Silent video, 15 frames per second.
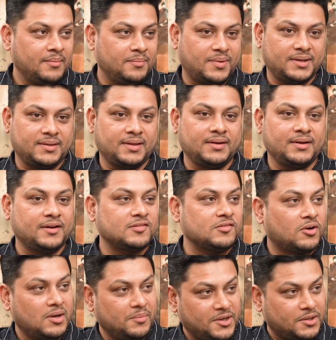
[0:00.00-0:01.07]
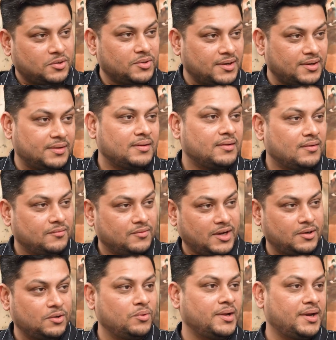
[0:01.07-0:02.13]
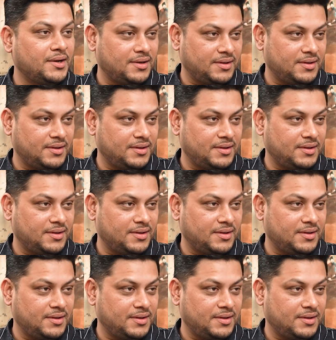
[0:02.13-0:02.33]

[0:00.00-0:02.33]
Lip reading: But then it is not limited to that. We are doing it